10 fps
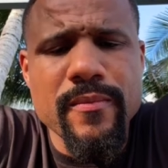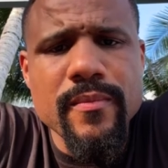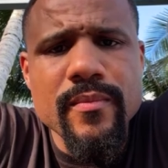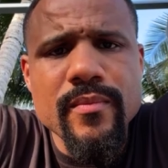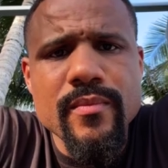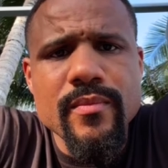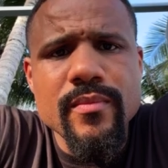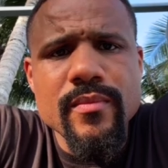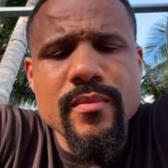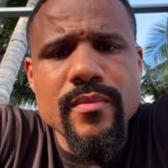
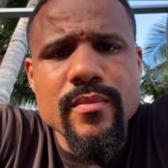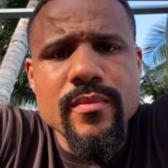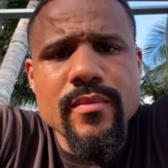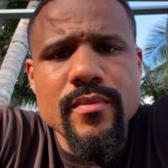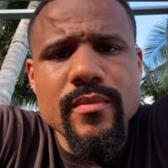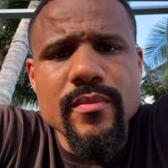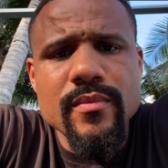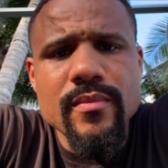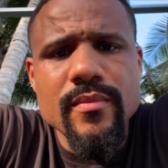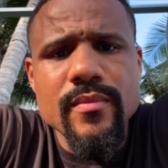
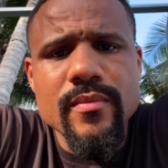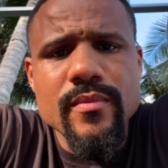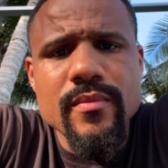[no speech]